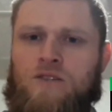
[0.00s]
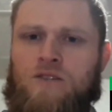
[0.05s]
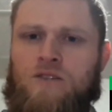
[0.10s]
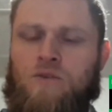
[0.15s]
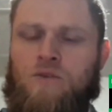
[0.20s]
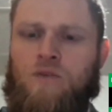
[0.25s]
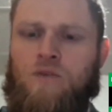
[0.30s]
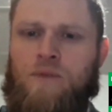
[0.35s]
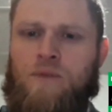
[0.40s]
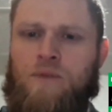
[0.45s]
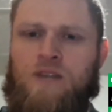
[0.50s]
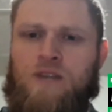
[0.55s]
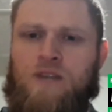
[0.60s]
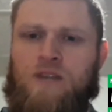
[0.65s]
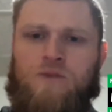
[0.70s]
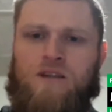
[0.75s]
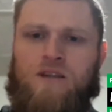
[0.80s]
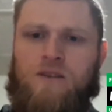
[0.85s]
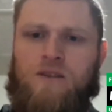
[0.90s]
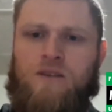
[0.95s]
what makes
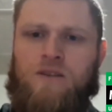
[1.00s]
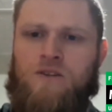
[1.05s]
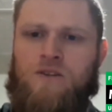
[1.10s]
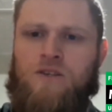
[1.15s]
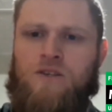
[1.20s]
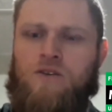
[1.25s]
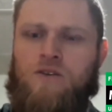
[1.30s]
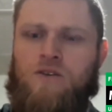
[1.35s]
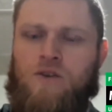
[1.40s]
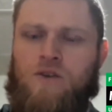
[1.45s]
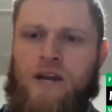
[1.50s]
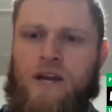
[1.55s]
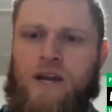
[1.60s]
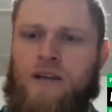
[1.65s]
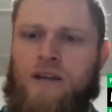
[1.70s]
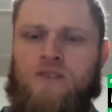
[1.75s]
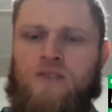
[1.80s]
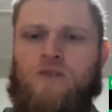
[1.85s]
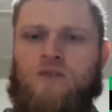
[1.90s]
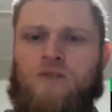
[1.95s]
wrestlers so
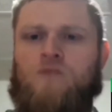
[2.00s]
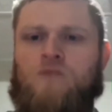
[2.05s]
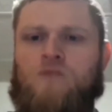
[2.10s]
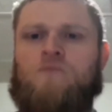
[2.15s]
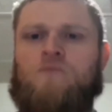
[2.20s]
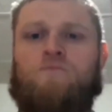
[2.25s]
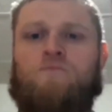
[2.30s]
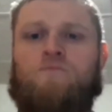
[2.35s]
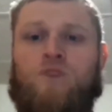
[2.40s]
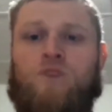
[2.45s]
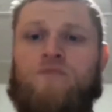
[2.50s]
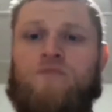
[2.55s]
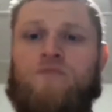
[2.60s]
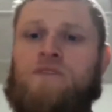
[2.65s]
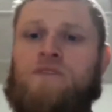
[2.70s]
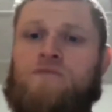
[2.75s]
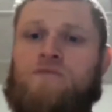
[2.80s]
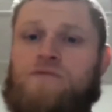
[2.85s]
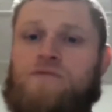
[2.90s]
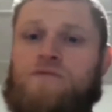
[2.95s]
great and so
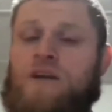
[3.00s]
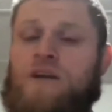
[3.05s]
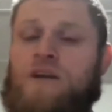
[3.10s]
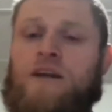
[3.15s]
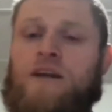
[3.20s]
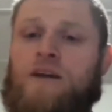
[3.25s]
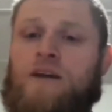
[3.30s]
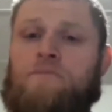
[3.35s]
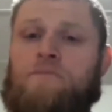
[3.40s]
perfect for fighting.